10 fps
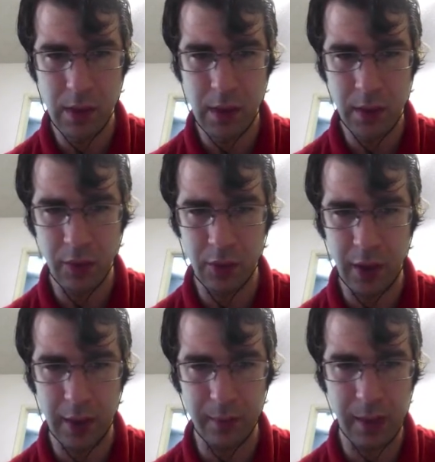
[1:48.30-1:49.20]
just
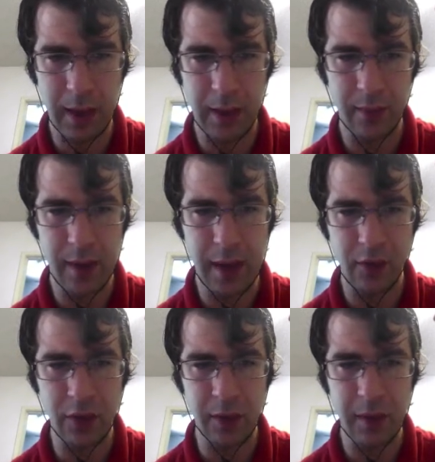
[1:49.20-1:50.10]
copy the
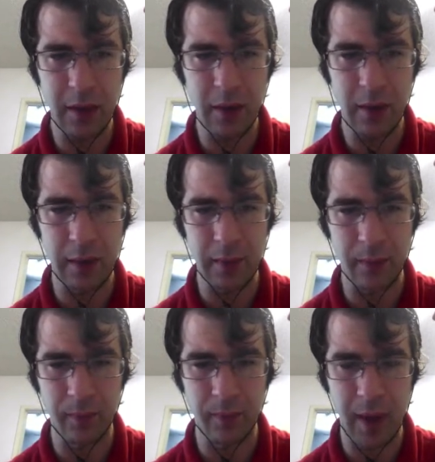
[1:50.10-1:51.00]
HTML
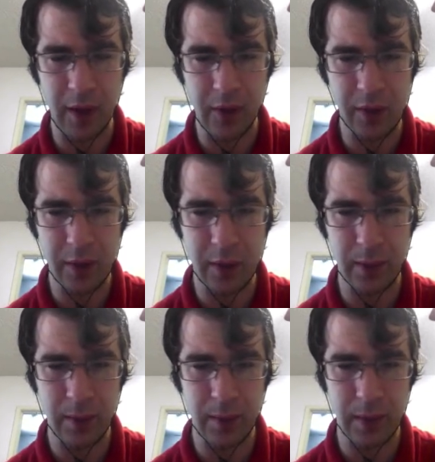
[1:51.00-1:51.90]
and paste it,
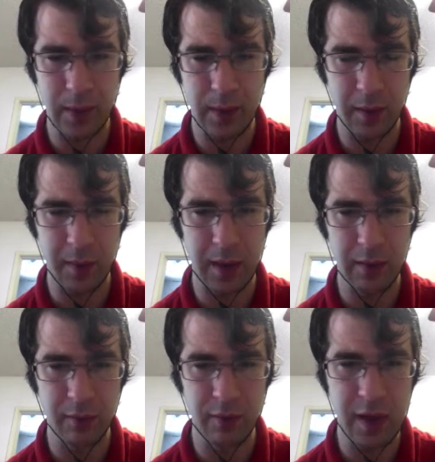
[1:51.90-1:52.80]

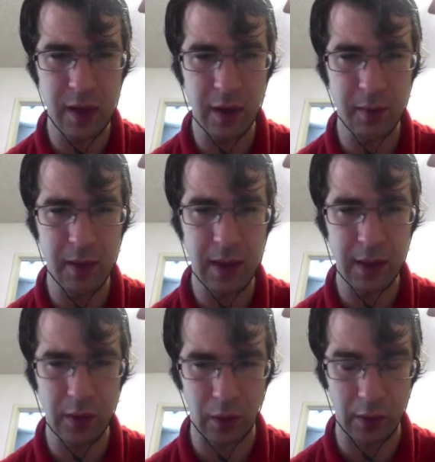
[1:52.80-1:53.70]
Command V on
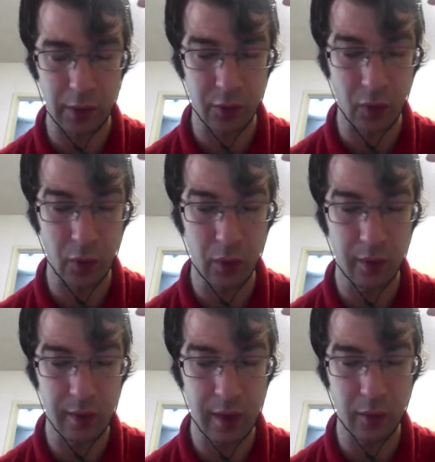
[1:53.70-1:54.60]
Mac or Control
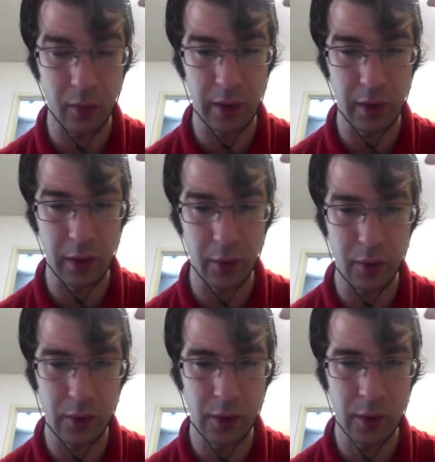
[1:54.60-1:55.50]
V on
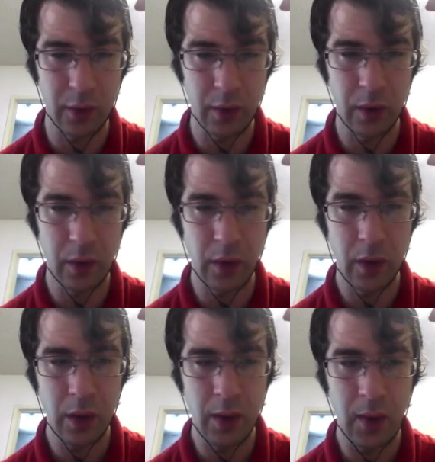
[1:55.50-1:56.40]
Windows.
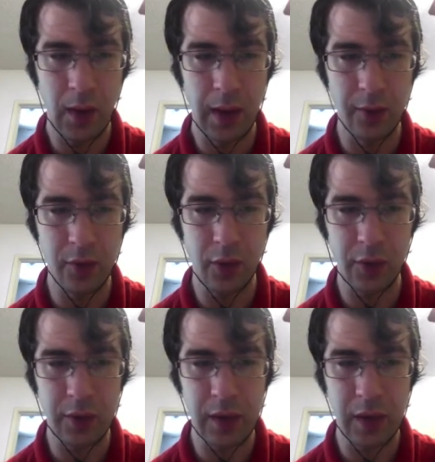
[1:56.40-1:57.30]

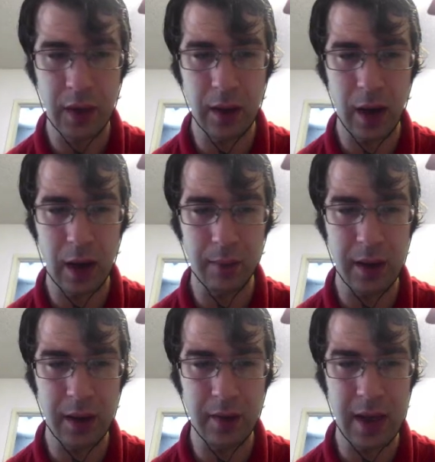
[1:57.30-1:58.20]
Just
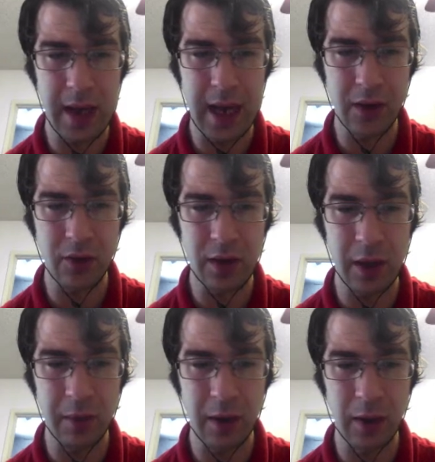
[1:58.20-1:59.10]
copy the
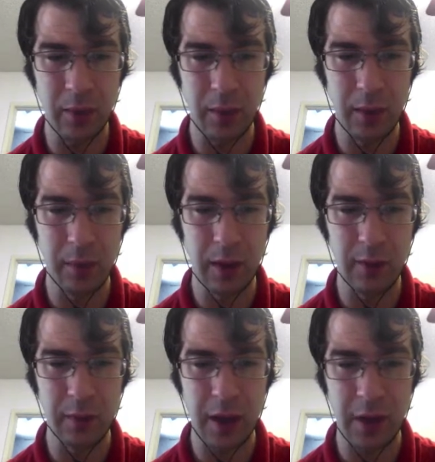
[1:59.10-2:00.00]
HTML above
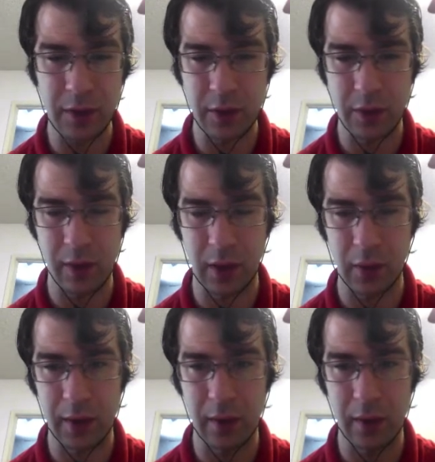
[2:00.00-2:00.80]
and paste it directly